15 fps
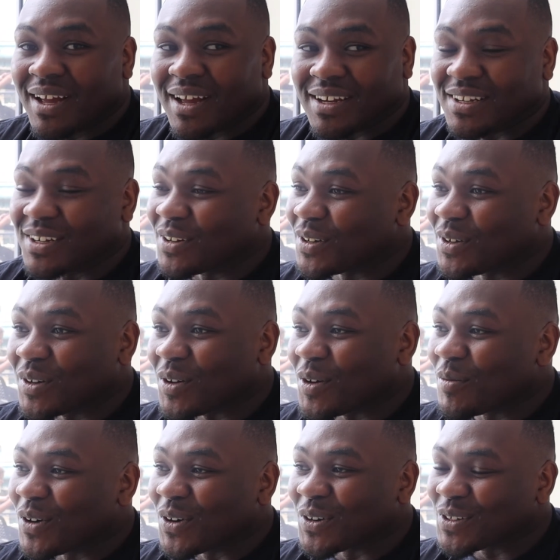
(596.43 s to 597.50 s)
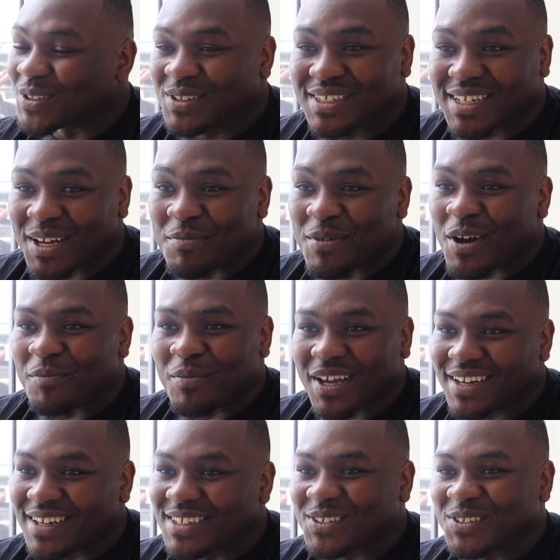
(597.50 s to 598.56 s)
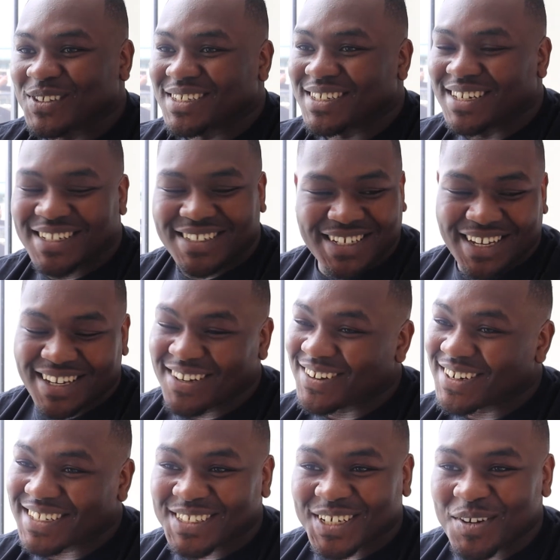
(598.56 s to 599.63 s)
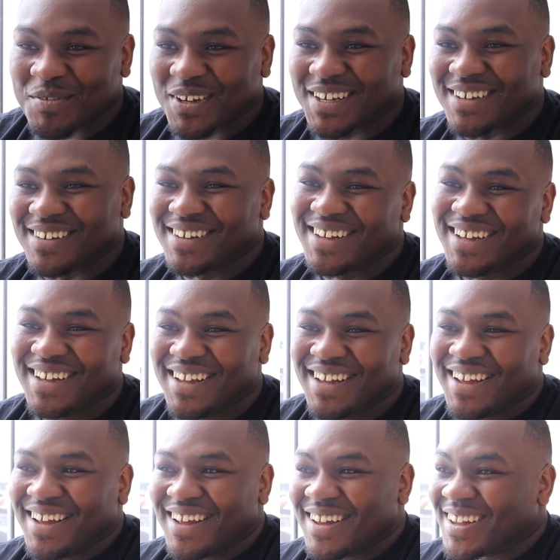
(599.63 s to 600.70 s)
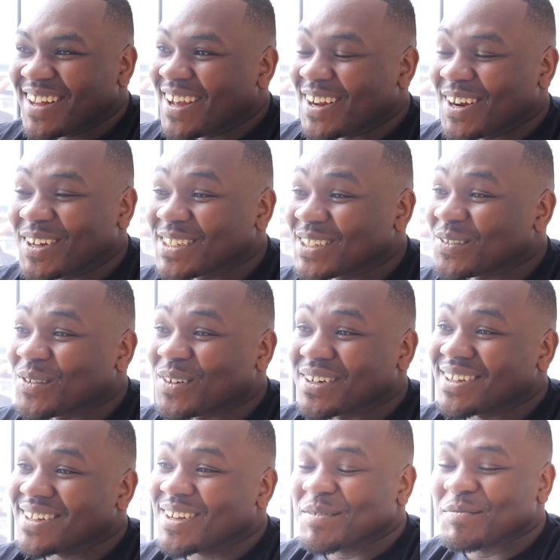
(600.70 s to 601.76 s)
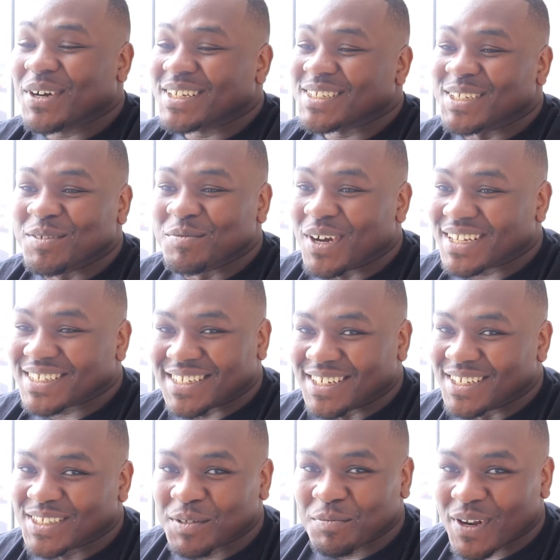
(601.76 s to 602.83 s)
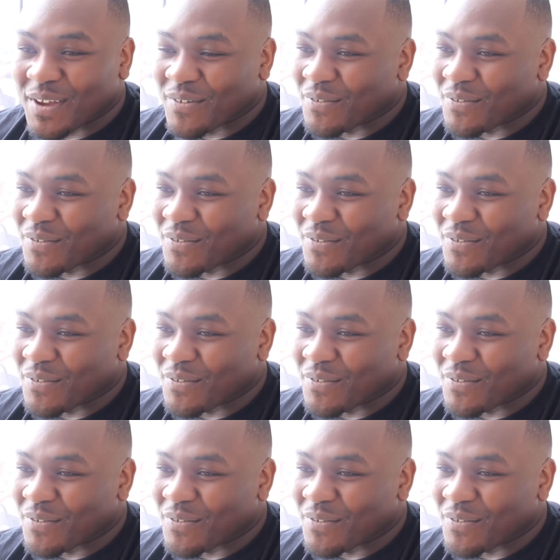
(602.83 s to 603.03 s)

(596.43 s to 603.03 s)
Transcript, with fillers: And you know, all my uncles were telling me how big this was, and they're saying, you know, that's going to be you. And I just thought, yeah, boxing, boxing. I used to play